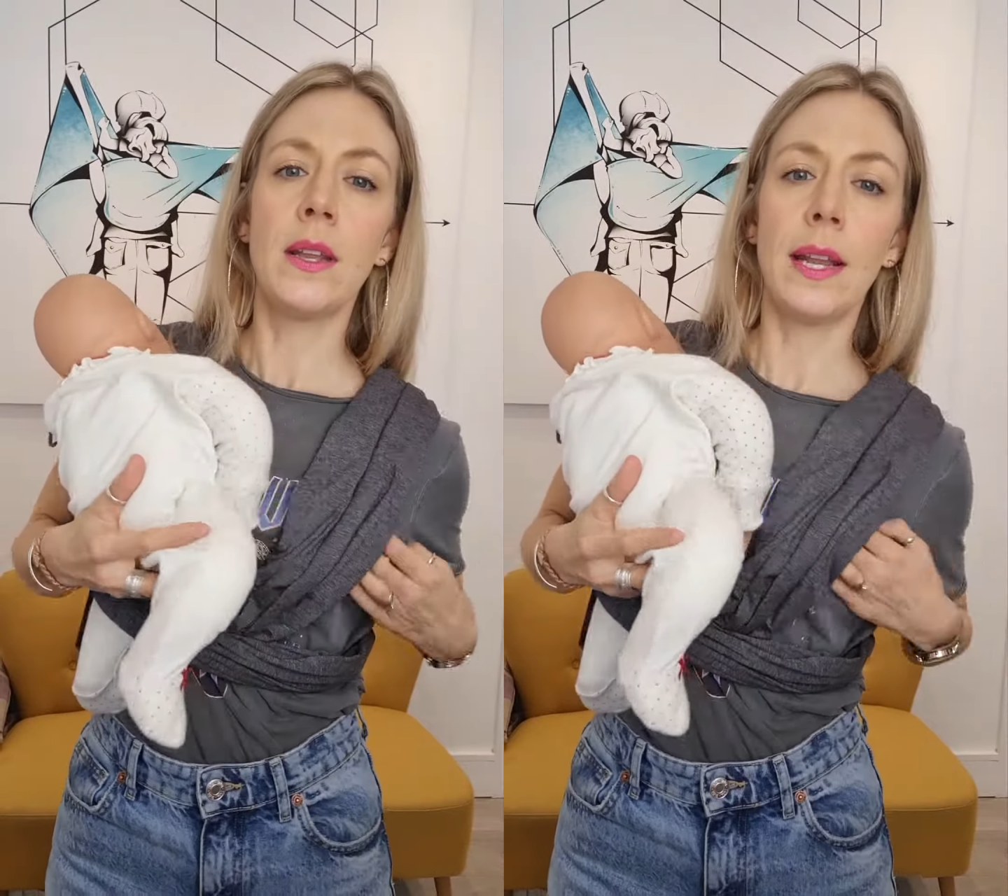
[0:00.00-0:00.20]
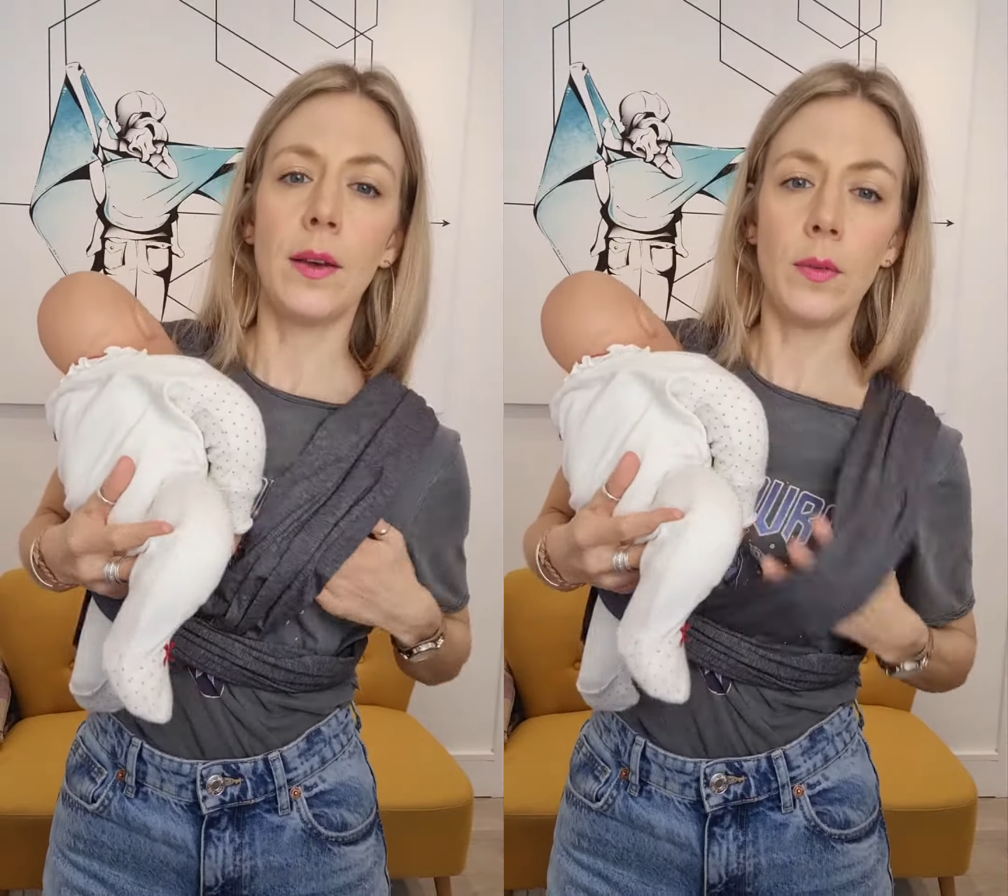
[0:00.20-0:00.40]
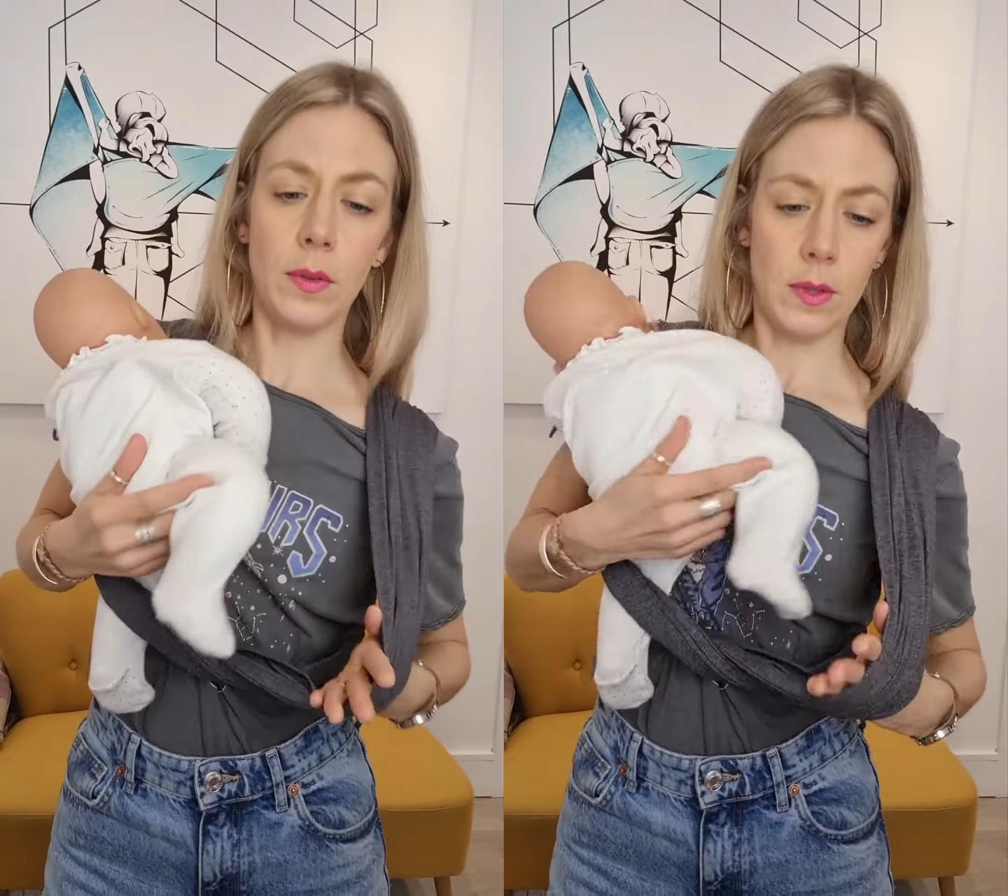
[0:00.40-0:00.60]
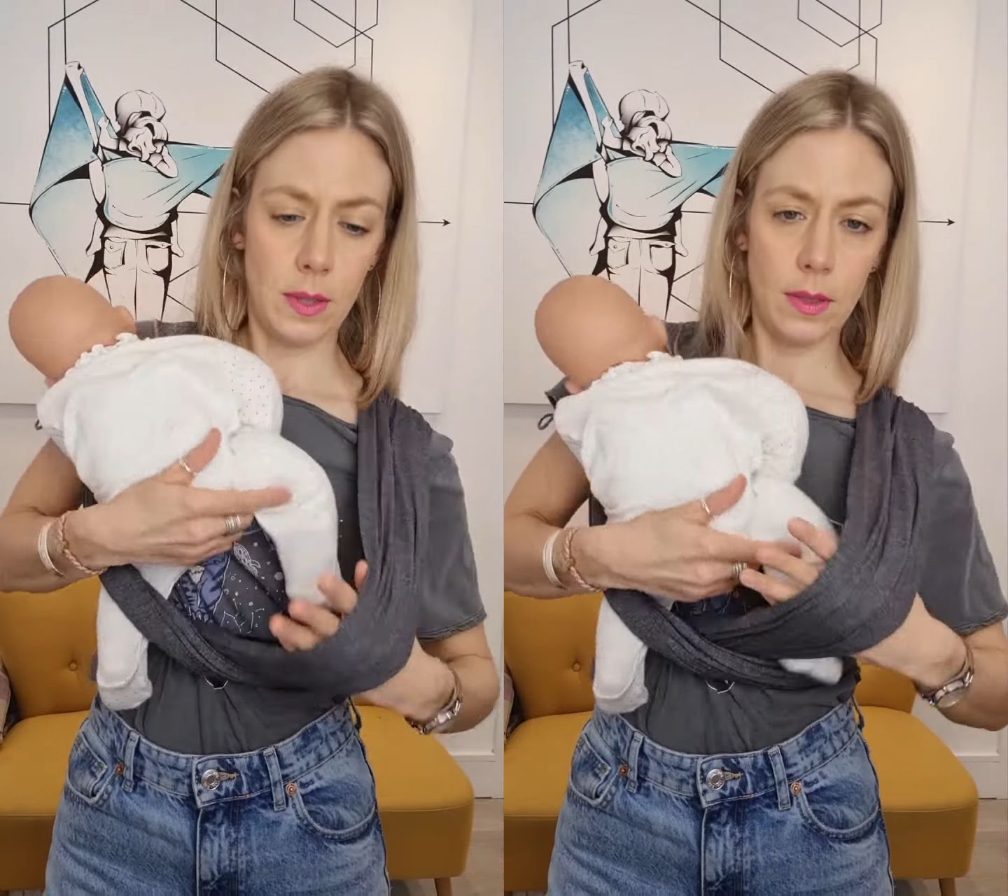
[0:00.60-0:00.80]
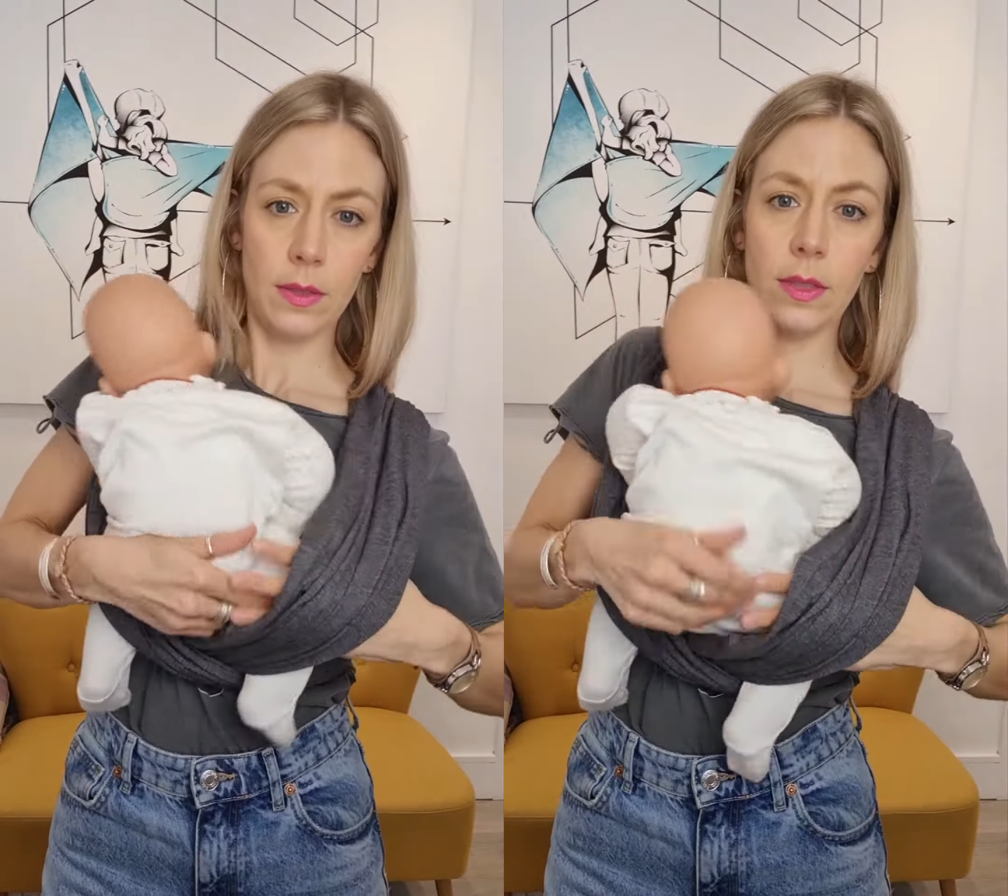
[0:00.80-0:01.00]
Now
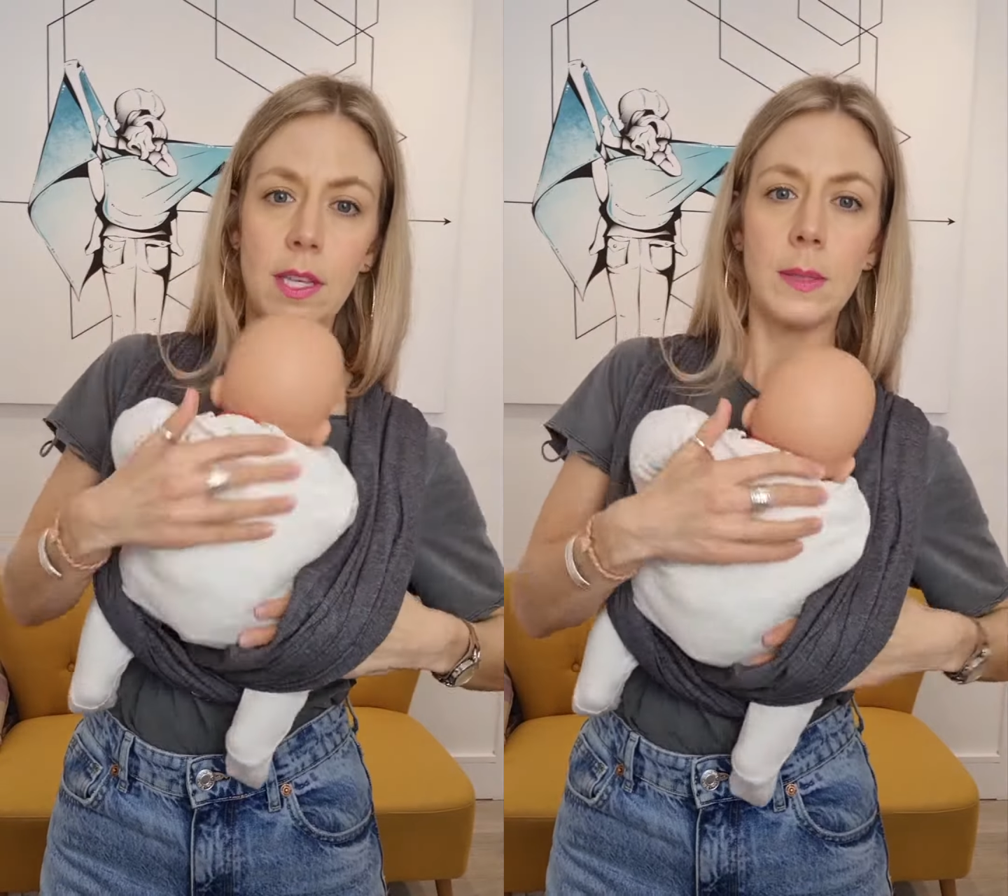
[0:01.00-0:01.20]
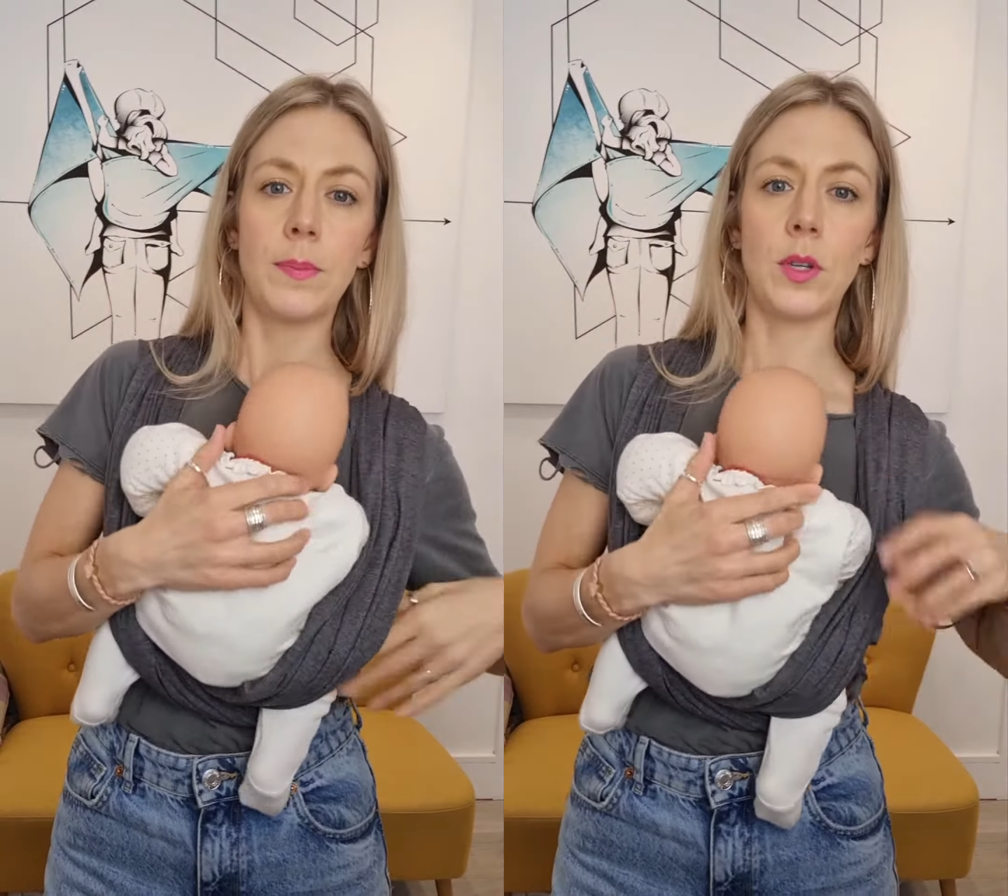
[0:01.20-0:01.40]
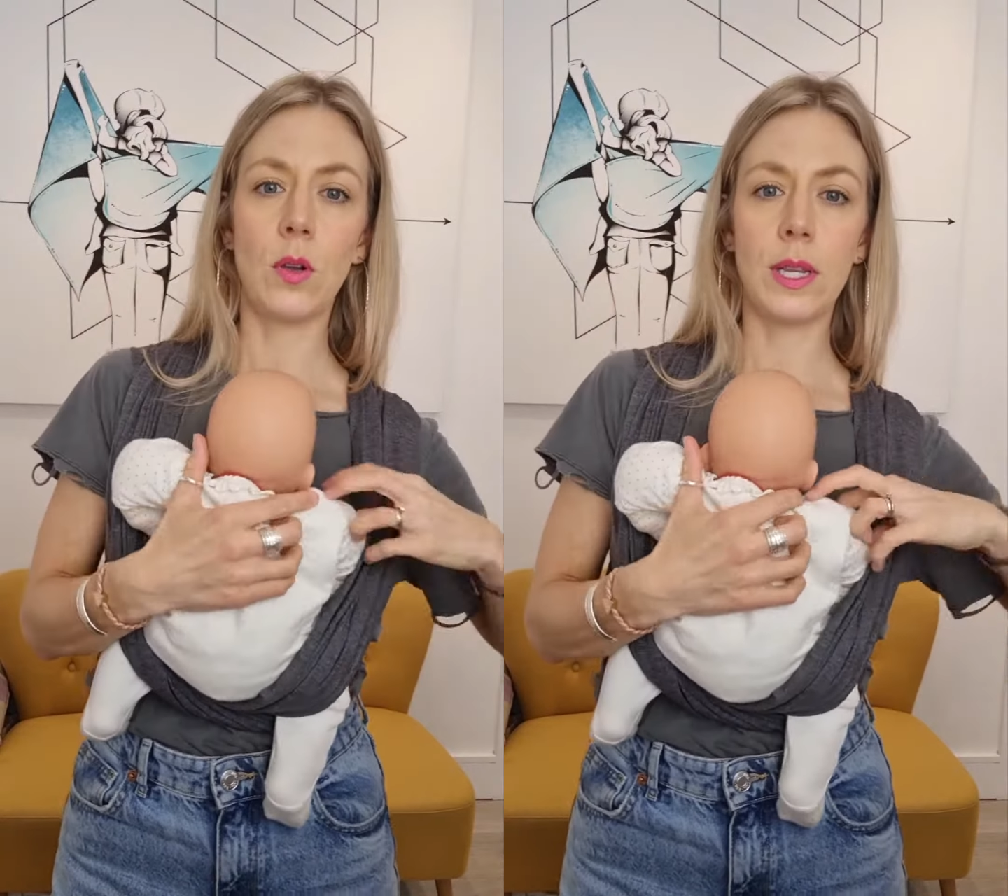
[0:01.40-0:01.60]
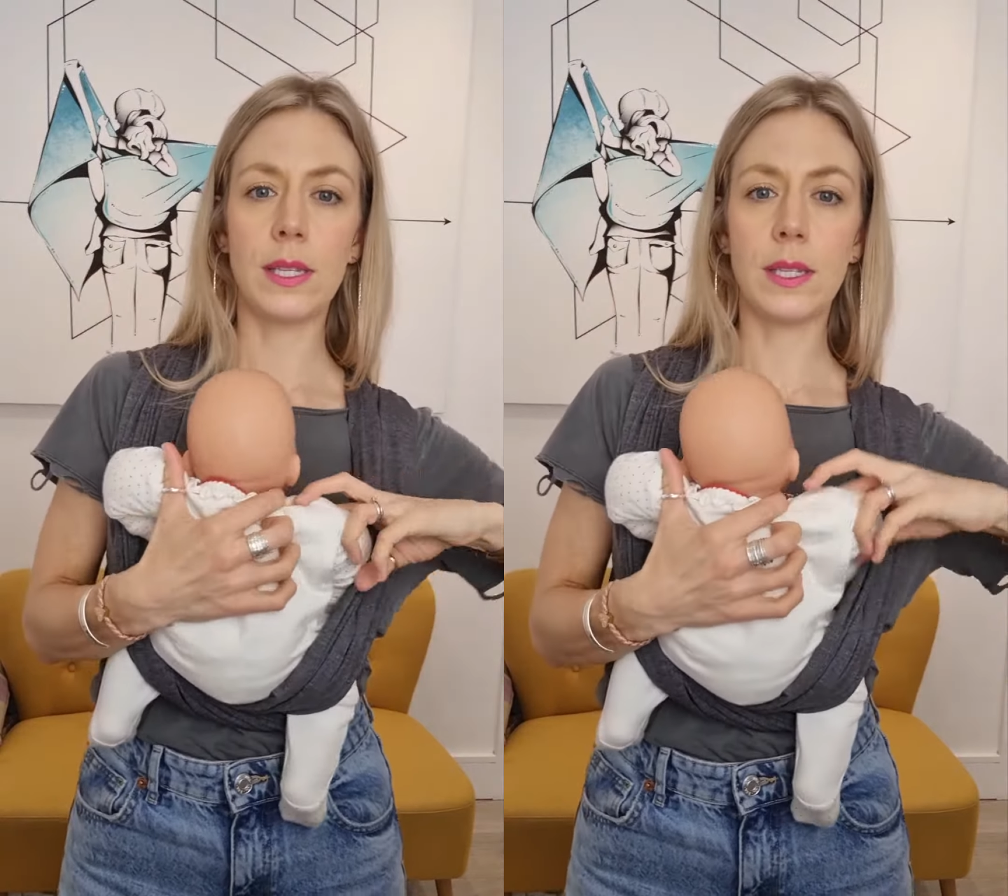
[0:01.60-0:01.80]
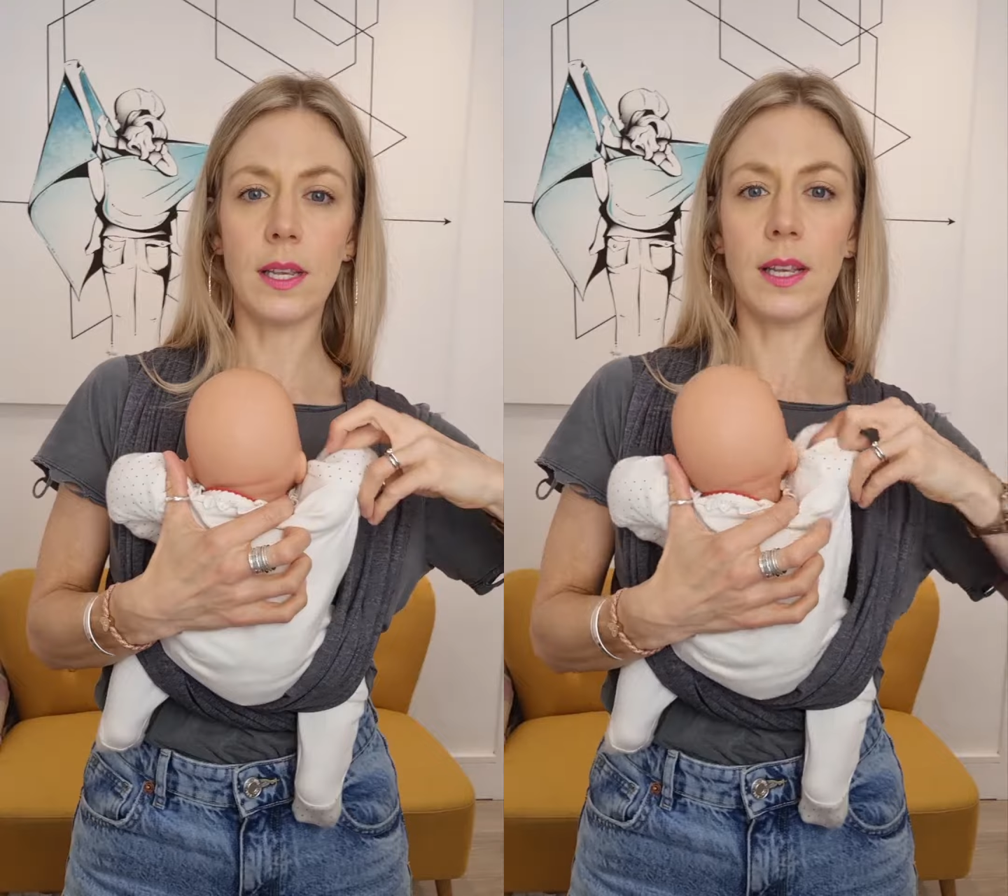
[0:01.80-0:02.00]
this doll
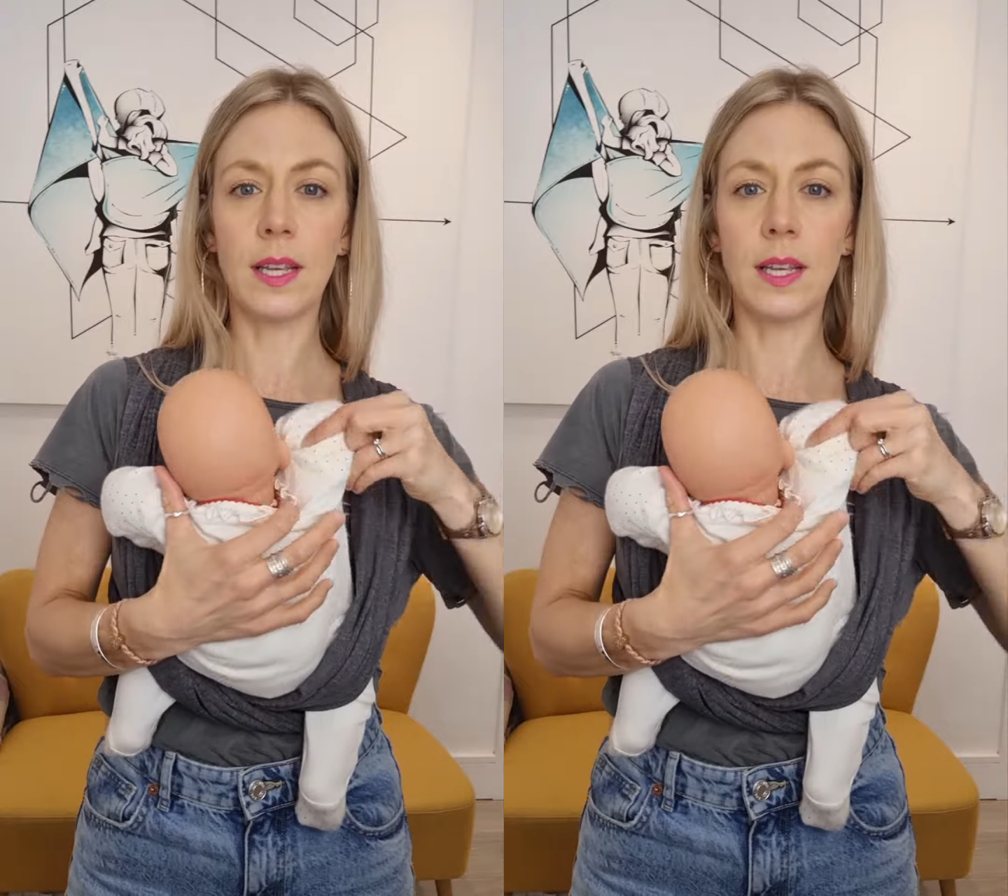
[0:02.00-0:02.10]
is